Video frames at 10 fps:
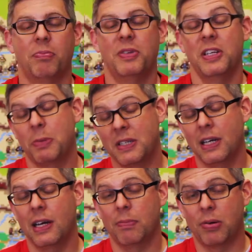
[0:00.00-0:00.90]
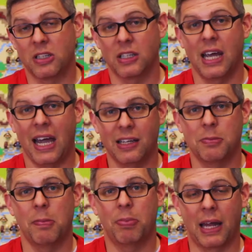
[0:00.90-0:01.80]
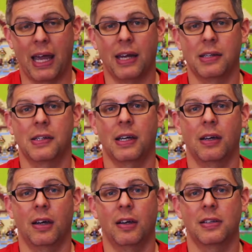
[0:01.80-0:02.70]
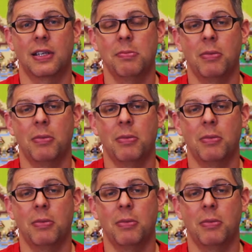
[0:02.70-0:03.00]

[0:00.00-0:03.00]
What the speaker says: This particular project had to be planned simply